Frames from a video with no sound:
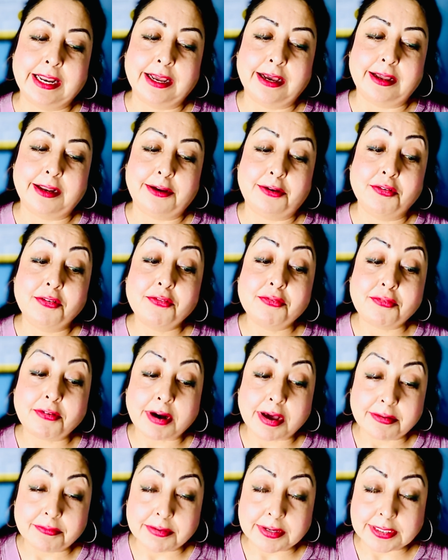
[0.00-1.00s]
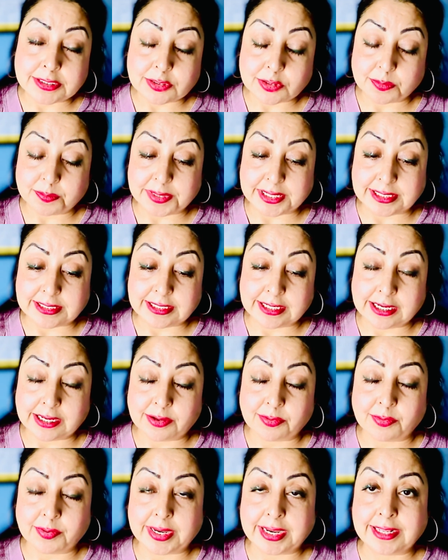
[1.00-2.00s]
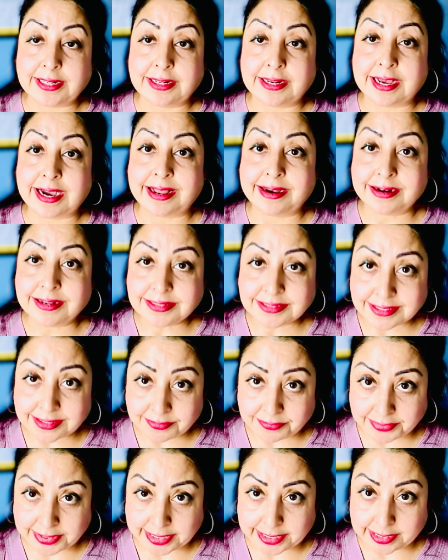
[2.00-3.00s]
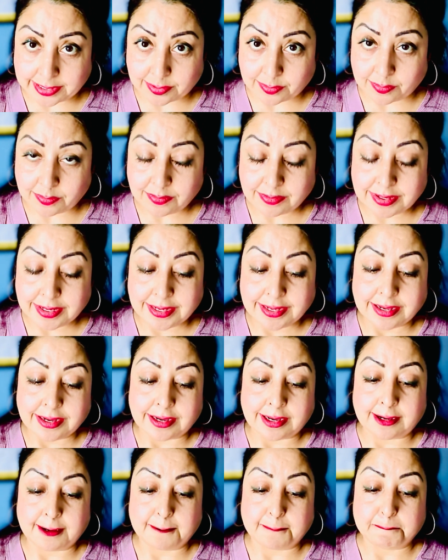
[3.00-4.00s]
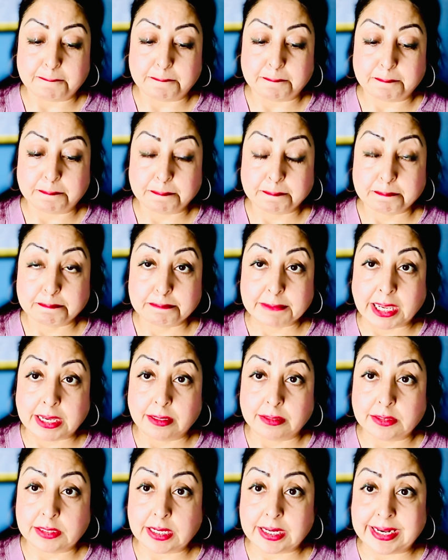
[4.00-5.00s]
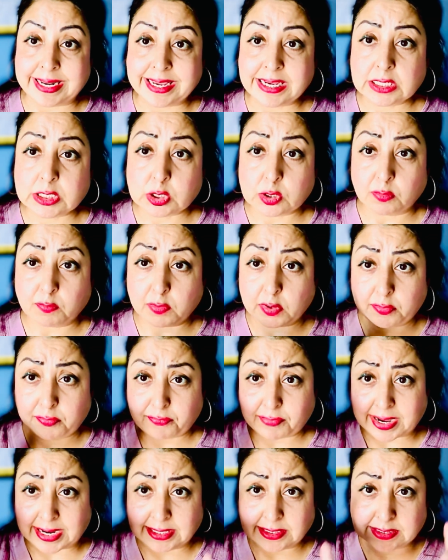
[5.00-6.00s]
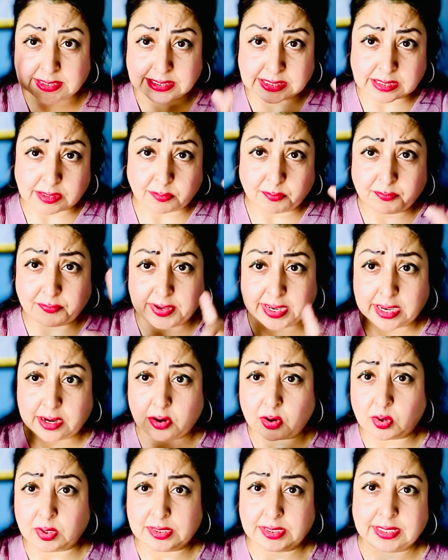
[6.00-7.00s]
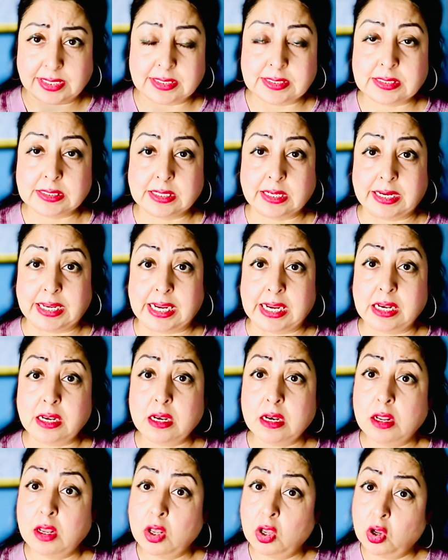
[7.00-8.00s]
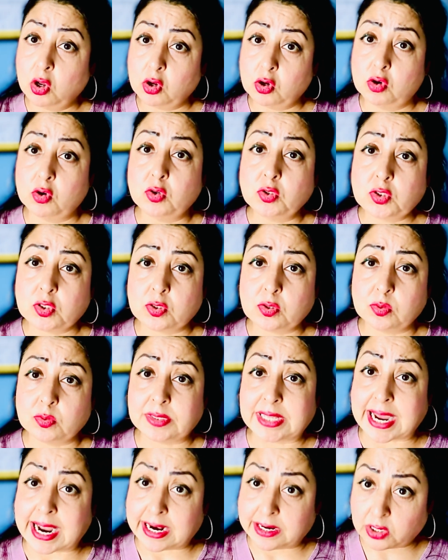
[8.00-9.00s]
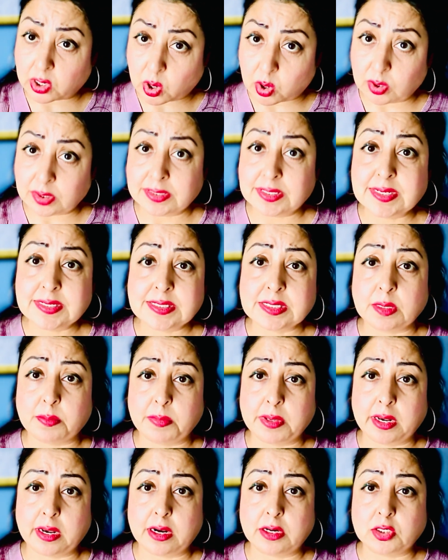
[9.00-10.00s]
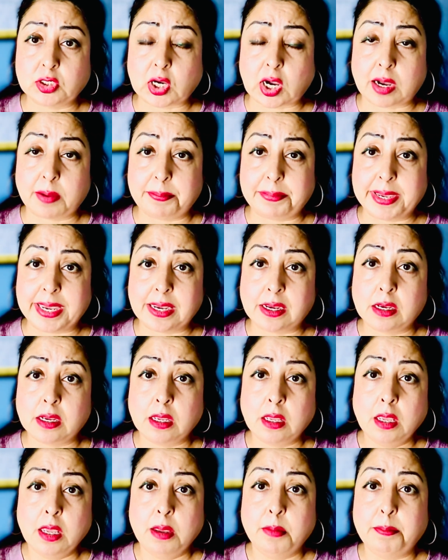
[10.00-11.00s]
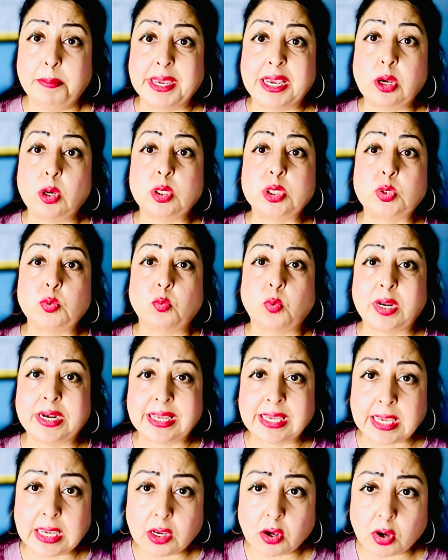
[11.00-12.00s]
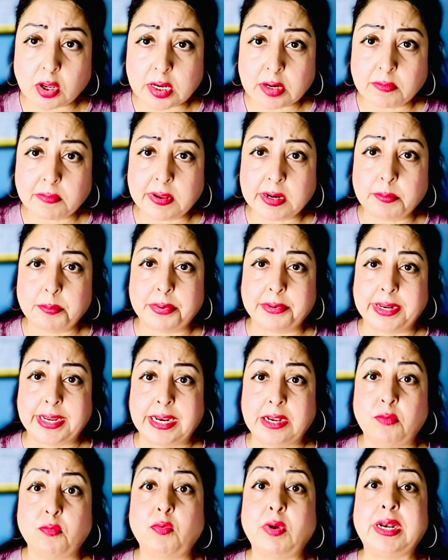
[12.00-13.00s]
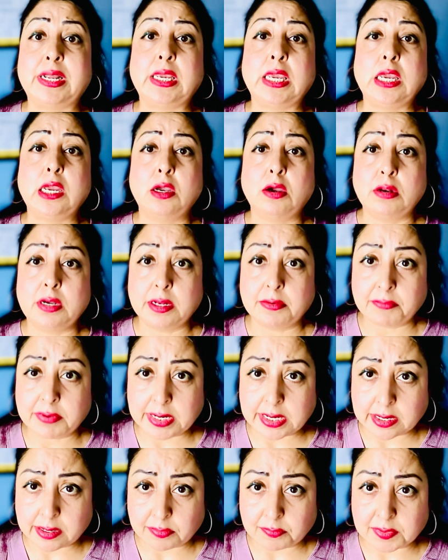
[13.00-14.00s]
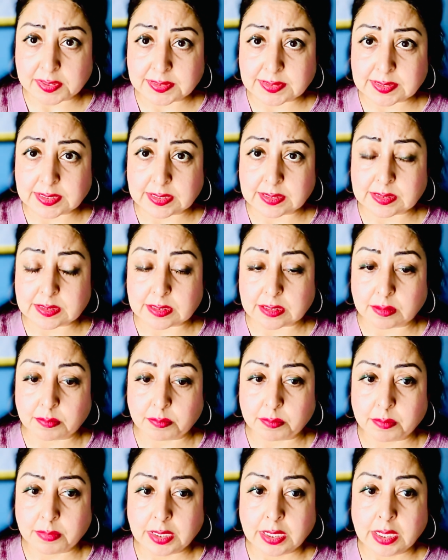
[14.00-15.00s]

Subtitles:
look forward to meeting you in another video. The links you would find somewhere on the screen. Go through that on the similar topic, because working on our brain, working on our nervous system,